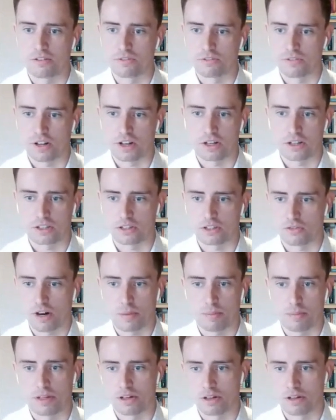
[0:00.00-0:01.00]
fast,
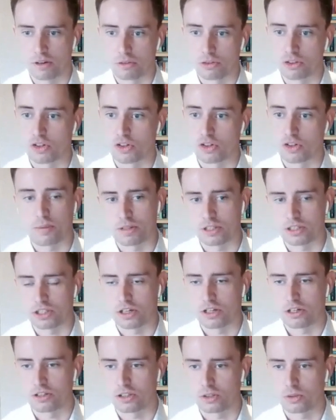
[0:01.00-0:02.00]
rapid and ultra rapid
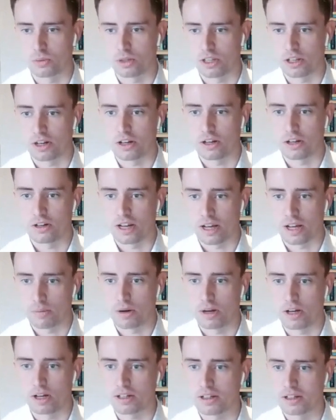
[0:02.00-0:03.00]
charges within our
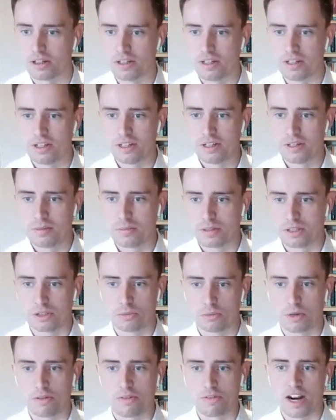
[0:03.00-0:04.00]
network, because
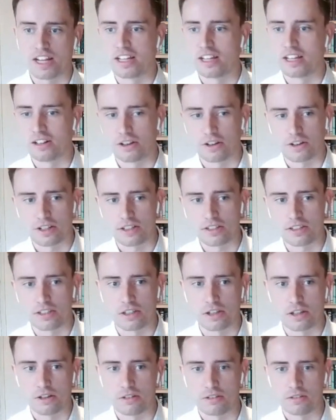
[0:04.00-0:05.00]
we recognize
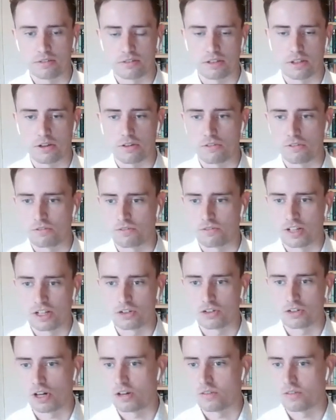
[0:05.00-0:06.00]
that fleet
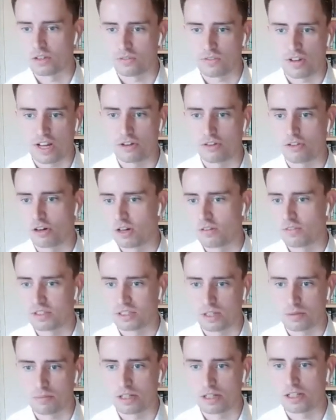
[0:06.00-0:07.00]
drivers, van drivers,
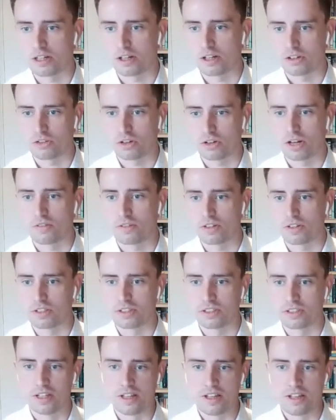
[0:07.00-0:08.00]
company car
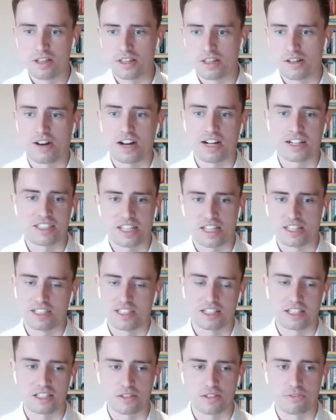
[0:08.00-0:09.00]
drivers, they're accessing
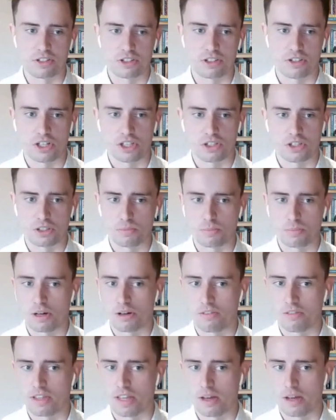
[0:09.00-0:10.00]
this infrastructure as part
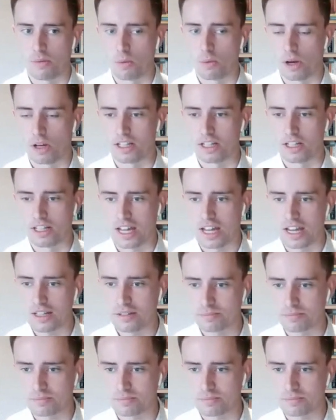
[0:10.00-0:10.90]
of their working day.